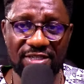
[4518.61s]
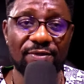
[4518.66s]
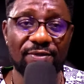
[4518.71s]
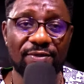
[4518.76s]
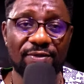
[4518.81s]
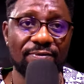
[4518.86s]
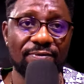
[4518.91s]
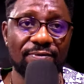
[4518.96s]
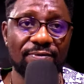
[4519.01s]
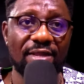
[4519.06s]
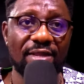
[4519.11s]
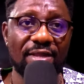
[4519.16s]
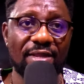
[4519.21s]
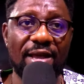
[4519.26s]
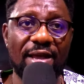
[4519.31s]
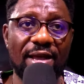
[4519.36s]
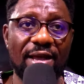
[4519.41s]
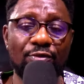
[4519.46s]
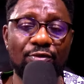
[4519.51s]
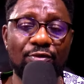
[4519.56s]
I put the
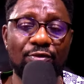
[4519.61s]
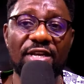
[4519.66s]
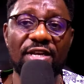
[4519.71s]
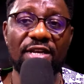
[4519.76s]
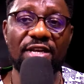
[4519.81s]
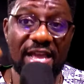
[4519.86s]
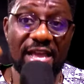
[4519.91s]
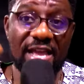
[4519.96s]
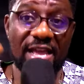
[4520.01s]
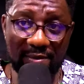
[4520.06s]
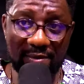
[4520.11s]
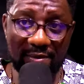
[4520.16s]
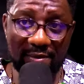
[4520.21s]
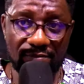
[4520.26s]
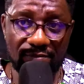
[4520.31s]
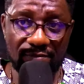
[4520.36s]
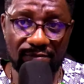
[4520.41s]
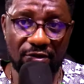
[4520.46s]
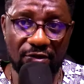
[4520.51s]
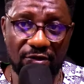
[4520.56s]
name of
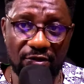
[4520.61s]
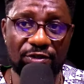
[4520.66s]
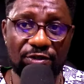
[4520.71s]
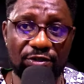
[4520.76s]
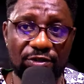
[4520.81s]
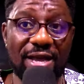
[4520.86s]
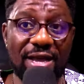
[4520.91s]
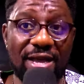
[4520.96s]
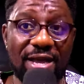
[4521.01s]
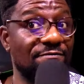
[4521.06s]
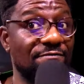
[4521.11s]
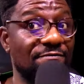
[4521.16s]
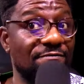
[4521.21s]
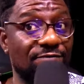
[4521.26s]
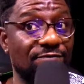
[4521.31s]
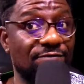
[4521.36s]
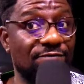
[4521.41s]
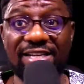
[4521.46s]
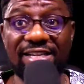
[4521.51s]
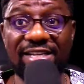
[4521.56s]
each. I virtually
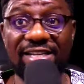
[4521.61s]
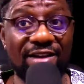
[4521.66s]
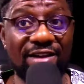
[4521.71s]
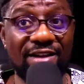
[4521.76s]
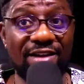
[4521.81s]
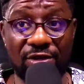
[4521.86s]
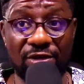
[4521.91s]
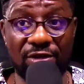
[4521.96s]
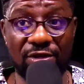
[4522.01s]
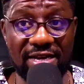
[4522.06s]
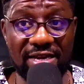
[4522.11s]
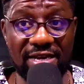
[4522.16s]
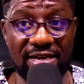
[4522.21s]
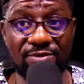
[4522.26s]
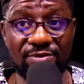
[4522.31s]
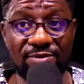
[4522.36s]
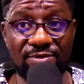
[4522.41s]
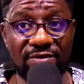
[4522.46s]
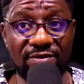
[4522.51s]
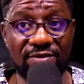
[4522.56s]
have all that name saved.
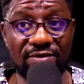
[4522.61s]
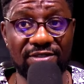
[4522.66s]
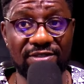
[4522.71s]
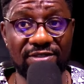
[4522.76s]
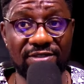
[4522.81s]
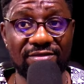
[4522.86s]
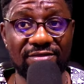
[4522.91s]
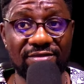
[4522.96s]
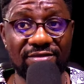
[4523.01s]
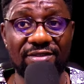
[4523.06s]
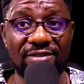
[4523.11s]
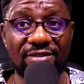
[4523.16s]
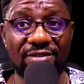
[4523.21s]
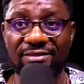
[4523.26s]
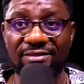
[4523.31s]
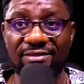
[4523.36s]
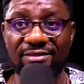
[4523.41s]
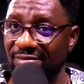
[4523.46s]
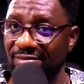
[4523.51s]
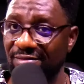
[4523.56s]

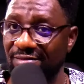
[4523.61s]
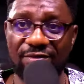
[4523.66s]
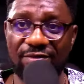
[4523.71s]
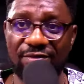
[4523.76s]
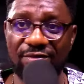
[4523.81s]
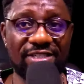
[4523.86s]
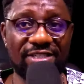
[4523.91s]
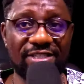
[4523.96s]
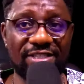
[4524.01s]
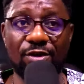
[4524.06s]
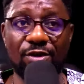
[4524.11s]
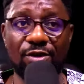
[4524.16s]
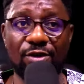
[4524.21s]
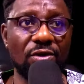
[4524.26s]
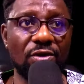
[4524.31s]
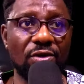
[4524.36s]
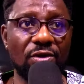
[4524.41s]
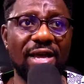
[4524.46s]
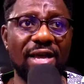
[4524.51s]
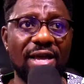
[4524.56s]
Virtually all. If I
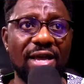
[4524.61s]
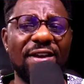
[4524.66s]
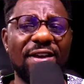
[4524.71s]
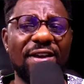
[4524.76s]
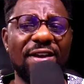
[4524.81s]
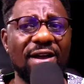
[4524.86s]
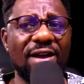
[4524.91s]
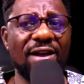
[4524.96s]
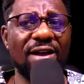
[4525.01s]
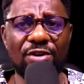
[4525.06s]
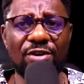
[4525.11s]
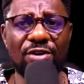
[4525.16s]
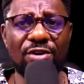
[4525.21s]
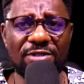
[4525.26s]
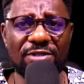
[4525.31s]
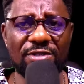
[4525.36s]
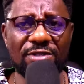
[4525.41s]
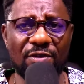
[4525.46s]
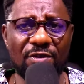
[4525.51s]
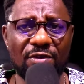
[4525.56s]
don't have your name saved on my
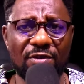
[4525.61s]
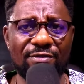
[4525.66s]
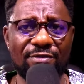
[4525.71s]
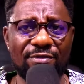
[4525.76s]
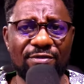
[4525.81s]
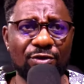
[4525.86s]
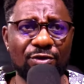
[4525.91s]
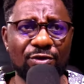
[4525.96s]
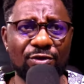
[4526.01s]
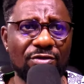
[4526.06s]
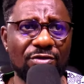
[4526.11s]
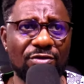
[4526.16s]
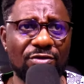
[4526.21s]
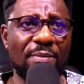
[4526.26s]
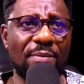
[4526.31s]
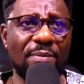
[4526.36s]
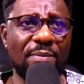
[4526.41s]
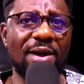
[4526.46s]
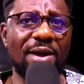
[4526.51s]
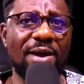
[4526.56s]
phone, you are probably
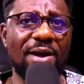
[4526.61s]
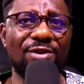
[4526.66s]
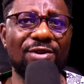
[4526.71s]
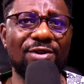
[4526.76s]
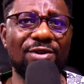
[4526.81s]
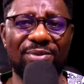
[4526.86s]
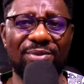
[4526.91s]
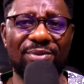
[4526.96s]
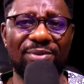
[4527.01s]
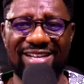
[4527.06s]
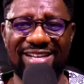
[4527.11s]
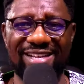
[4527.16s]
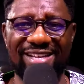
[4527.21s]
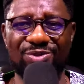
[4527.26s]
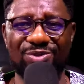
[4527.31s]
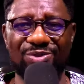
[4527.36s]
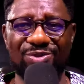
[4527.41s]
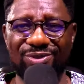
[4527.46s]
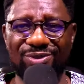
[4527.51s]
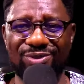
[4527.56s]
not important to
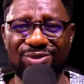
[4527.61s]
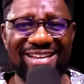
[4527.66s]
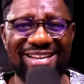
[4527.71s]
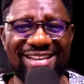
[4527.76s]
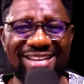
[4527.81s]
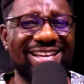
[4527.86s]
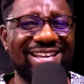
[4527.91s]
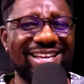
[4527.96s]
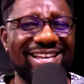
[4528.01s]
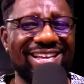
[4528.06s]
anything I do.